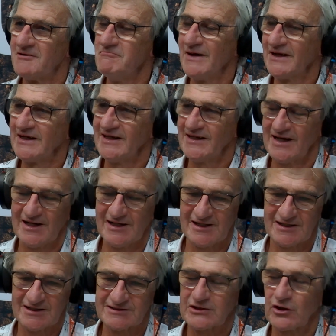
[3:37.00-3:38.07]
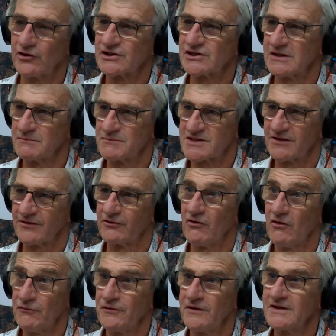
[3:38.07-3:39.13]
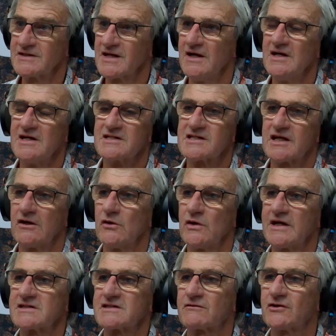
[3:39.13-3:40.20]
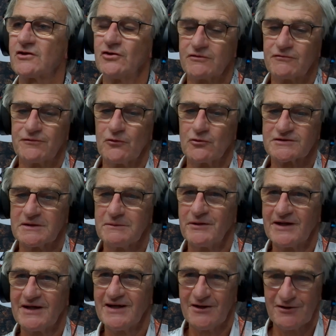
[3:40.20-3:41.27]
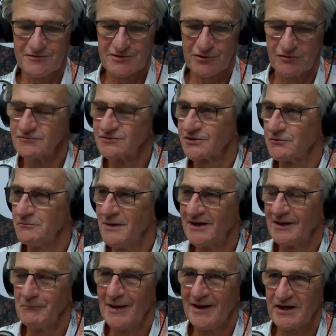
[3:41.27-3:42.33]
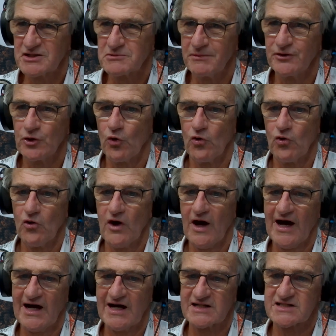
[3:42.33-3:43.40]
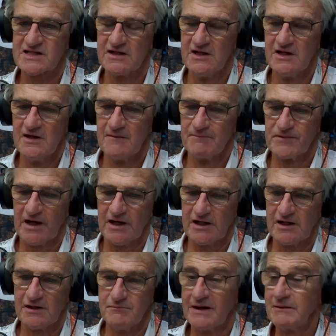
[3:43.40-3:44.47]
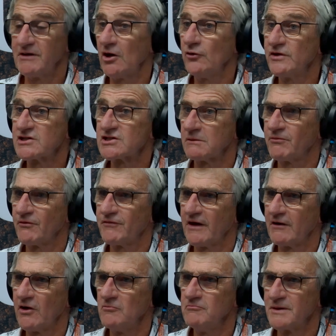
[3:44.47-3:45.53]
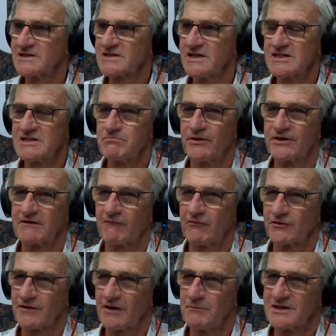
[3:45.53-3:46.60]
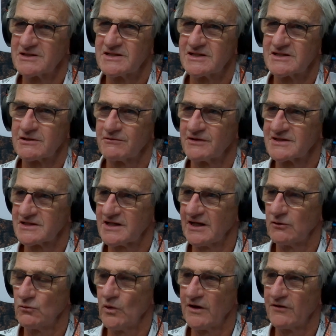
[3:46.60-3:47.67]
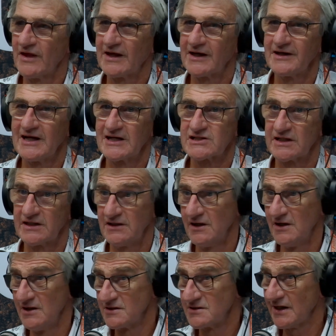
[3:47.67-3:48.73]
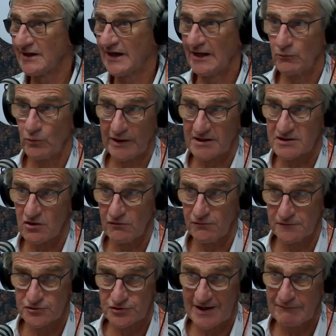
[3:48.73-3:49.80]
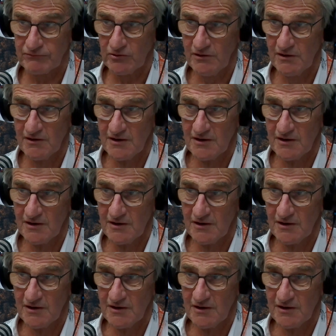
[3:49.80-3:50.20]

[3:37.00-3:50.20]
many scholarships that are offered. So it's good for somebody who's got sort of middle management or has maybe ownership of their own business, but got their business to a state where they can actually take 8 weeks off and travel.